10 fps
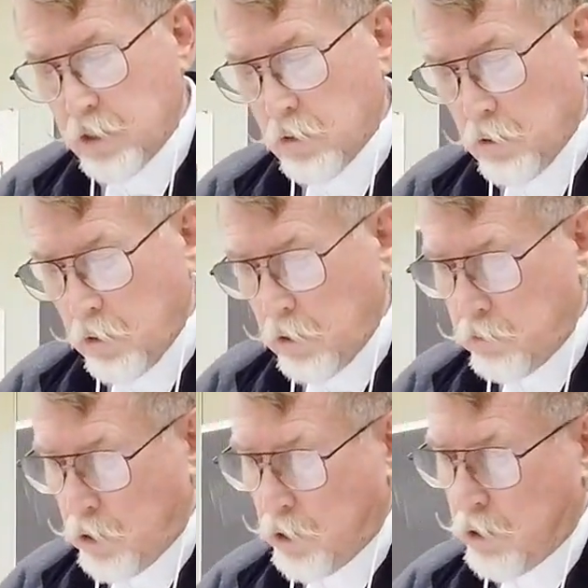C.
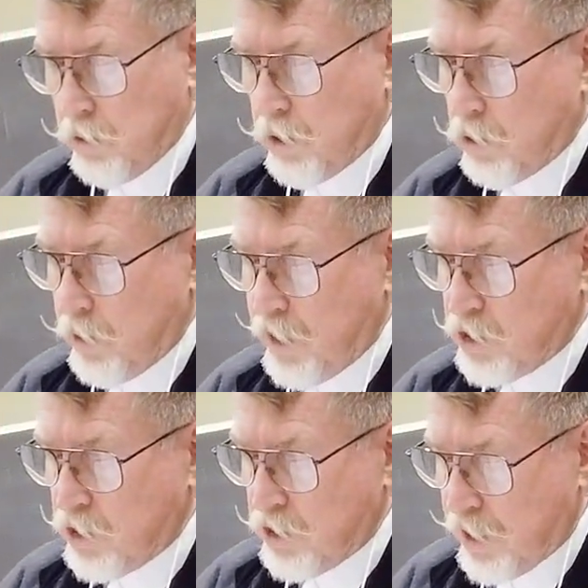Olenberger, the
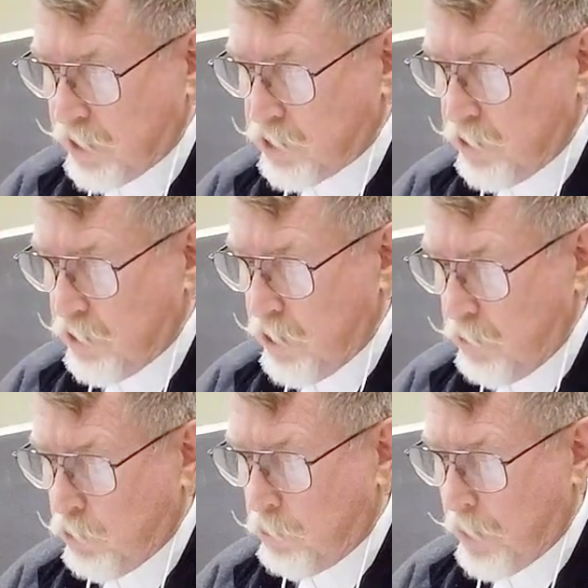creation texts in the
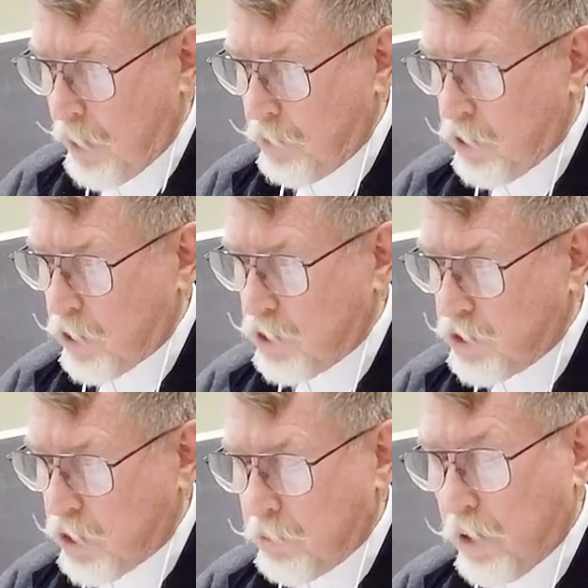Hebrew Bible are
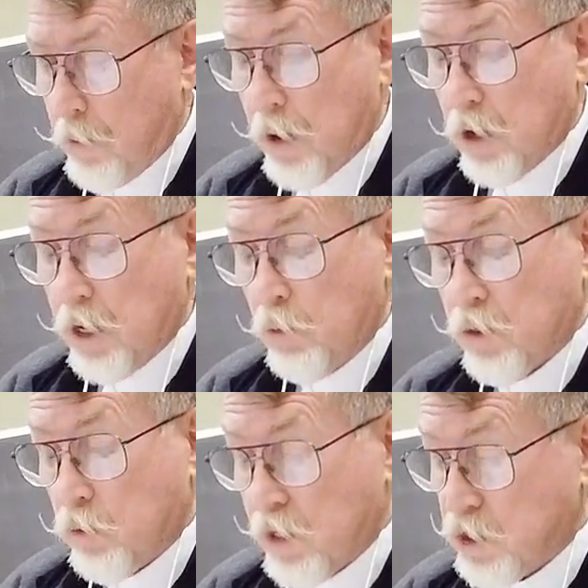concerned primarily
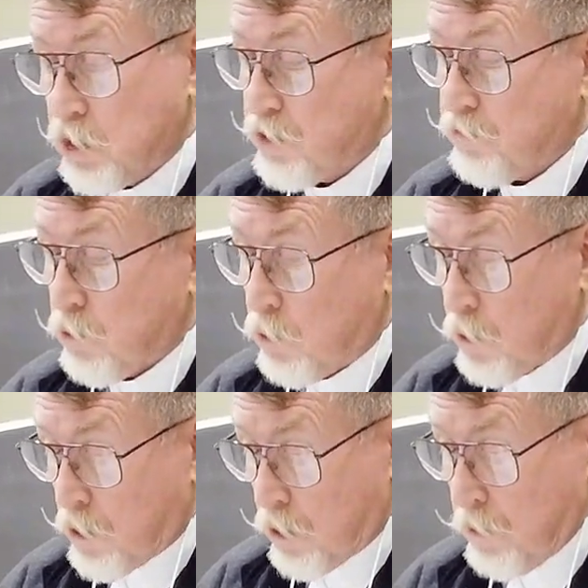with questions of
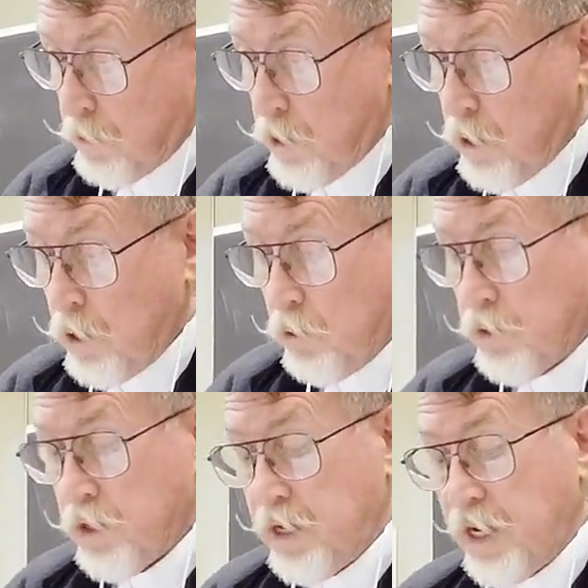order,
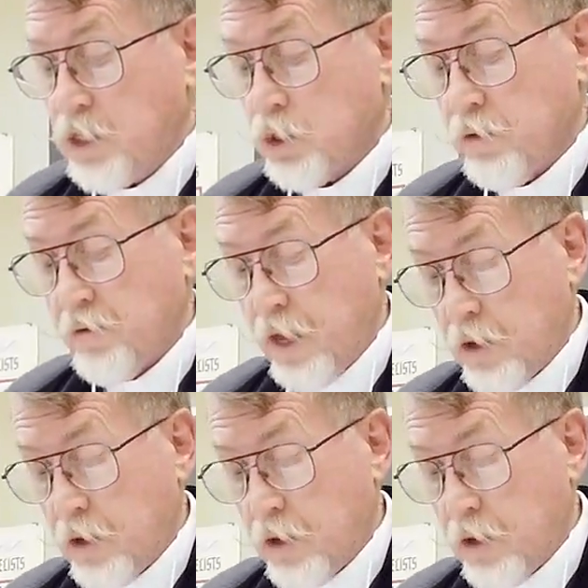with the nature of